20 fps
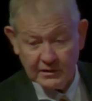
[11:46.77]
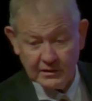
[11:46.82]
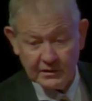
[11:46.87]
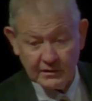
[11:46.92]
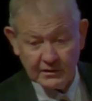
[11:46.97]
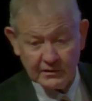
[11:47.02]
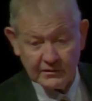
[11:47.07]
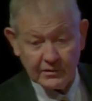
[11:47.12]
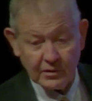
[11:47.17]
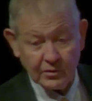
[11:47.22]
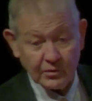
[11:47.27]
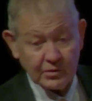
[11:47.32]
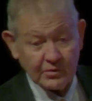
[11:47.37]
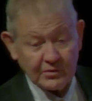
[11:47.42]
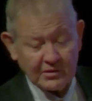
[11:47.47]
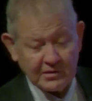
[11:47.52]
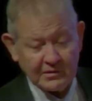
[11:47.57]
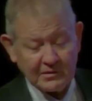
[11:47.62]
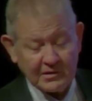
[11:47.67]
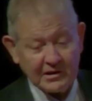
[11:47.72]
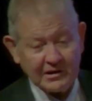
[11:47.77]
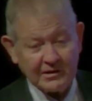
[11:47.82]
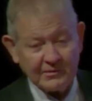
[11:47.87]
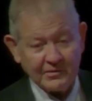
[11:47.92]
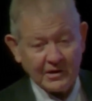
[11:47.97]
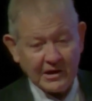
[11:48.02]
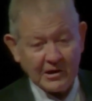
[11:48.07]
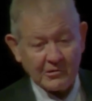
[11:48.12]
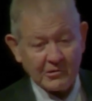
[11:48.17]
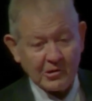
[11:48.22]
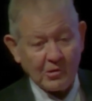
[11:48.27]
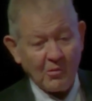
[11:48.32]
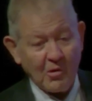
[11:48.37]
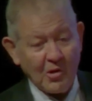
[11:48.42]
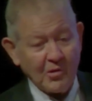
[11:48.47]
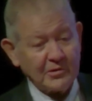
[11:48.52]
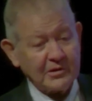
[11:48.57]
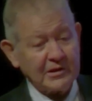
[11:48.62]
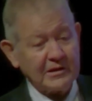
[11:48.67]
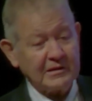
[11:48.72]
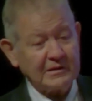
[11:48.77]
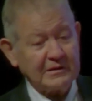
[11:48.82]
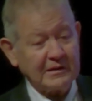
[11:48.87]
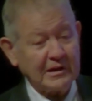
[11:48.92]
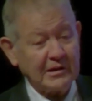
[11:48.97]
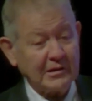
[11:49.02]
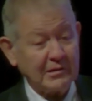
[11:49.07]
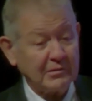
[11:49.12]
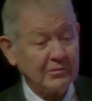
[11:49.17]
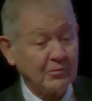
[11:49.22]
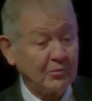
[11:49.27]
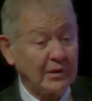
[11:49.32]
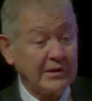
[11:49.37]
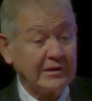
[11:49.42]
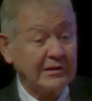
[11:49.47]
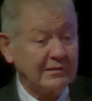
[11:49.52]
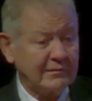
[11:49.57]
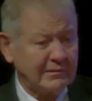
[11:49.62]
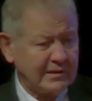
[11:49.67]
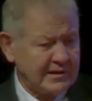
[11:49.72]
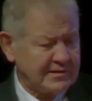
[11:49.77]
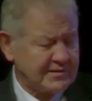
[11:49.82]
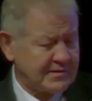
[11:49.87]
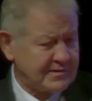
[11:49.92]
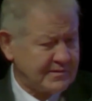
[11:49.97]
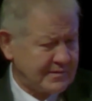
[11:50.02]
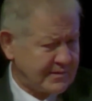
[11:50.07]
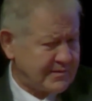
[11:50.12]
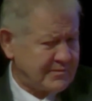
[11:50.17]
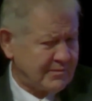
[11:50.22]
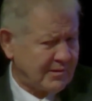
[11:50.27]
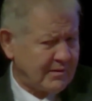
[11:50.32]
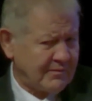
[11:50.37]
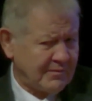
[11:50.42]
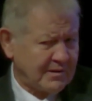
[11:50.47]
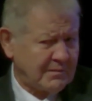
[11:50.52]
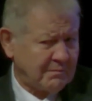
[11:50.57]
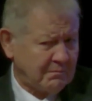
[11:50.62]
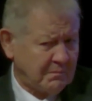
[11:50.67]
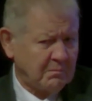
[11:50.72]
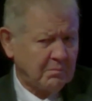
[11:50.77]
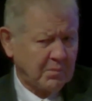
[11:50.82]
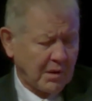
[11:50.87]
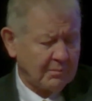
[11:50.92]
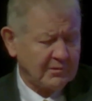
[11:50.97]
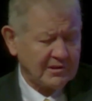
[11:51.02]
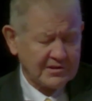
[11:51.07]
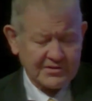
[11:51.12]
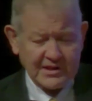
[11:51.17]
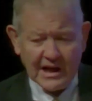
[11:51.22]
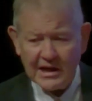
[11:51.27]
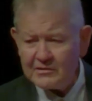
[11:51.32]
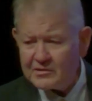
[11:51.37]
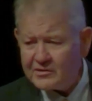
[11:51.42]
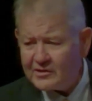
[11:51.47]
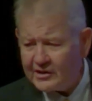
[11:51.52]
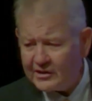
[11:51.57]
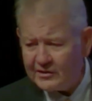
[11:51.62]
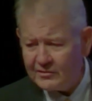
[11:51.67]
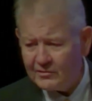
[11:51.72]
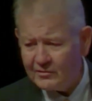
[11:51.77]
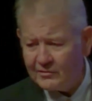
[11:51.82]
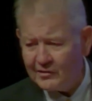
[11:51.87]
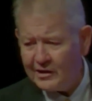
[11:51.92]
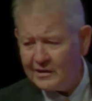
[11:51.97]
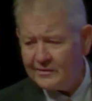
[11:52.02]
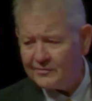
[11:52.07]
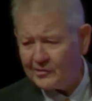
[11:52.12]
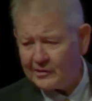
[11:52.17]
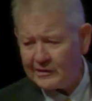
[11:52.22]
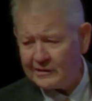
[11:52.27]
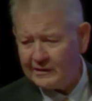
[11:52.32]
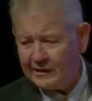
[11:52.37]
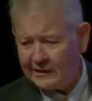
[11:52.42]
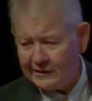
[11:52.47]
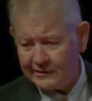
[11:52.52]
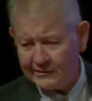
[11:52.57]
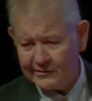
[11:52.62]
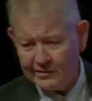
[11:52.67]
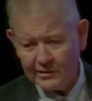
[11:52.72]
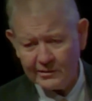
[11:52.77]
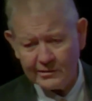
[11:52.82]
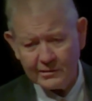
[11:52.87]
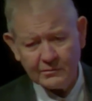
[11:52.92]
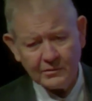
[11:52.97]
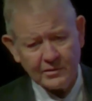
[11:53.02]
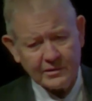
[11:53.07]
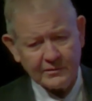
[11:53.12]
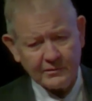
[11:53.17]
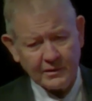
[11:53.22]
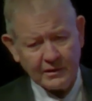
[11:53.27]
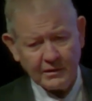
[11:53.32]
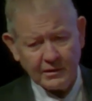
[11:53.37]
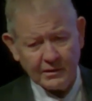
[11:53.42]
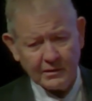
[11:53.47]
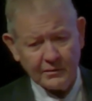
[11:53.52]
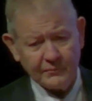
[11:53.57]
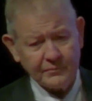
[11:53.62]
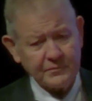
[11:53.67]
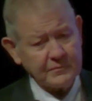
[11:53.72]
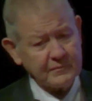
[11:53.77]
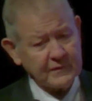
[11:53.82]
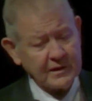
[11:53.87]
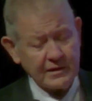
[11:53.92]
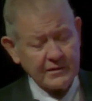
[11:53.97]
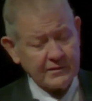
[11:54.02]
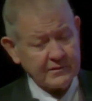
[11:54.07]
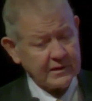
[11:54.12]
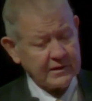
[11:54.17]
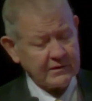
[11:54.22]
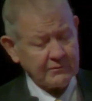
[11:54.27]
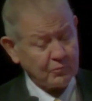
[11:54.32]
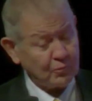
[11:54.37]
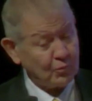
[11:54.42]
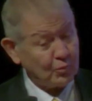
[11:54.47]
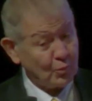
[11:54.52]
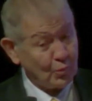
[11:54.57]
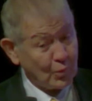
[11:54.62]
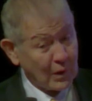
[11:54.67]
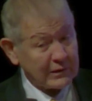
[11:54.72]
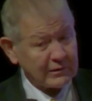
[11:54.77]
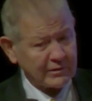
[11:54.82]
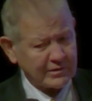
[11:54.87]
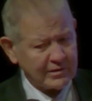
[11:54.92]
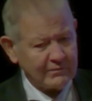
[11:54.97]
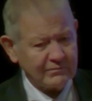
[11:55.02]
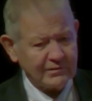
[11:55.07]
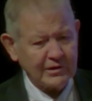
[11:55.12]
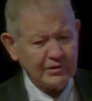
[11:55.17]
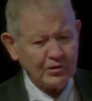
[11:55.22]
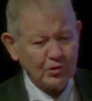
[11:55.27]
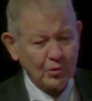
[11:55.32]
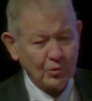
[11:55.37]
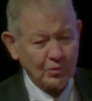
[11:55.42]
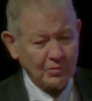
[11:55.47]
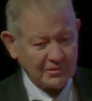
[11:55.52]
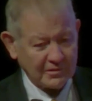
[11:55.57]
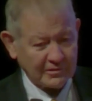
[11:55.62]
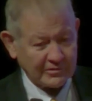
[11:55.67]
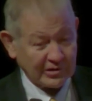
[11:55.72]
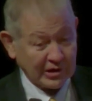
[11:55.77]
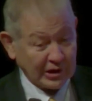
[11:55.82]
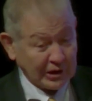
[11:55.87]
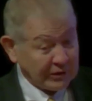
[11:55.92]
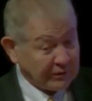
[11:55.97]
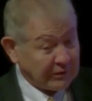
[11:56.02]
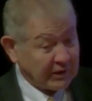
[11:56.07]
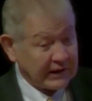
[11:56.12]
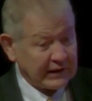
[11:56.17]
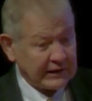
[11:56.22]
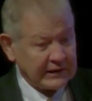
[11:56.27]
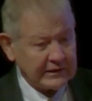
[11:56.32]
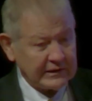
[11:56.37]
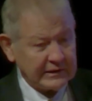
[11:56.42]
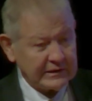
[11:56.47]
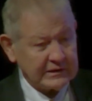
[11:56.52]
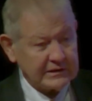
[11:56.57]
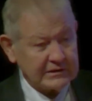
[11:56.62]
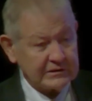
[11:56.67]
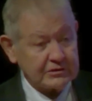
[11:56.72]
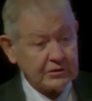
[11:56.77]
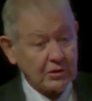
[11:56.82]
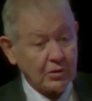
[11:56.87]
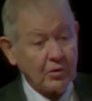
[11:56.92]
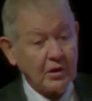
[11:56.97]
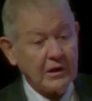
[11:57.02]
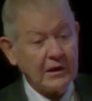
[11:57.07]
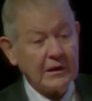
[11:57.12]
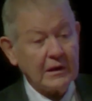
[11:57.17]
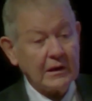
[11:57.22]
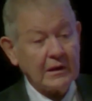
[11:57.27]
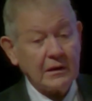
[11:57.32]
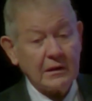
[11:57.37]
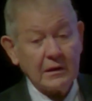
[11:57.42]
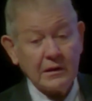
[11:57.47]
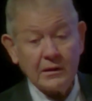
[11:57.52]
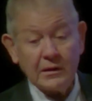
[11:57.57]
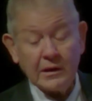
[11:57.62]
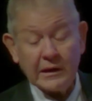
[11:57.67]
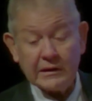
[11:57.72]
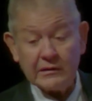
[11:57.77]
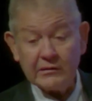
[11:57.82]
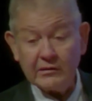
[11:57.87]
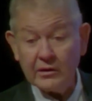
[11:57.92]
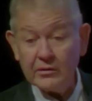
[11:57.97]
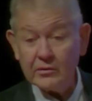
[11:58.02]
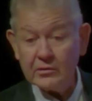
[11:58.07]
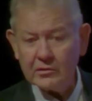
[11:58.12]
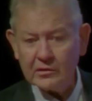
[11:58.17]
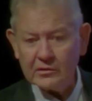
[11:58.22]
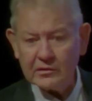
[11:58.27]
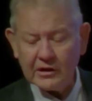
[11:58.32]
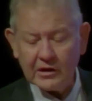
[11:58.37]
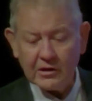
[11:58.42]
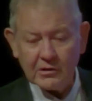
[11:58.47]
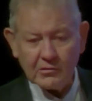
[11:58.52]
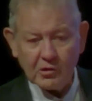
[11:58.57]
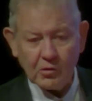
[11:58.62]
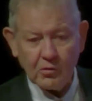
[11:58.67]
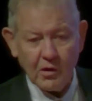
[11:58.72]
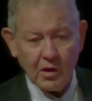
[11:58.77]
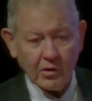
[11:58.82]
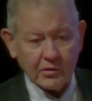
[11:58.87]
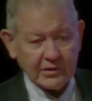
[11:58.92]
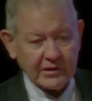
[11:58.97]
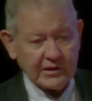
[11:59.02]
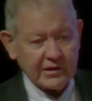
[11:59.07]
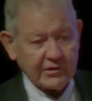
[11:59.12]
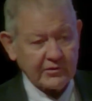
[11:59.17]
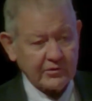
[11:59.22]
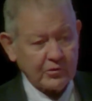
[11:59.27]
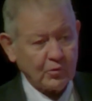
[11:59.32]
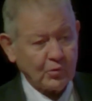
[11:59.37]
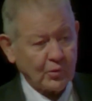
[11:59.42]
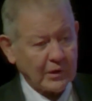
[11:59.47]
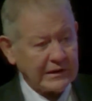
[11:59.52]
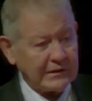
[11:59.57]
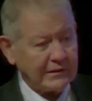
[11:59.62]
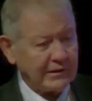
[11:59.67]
So you think of air quality and air regulations as sort of probably a standard thing in your life. I can tell you it's relatively new, okay? So I can tell you that the air quality has greatly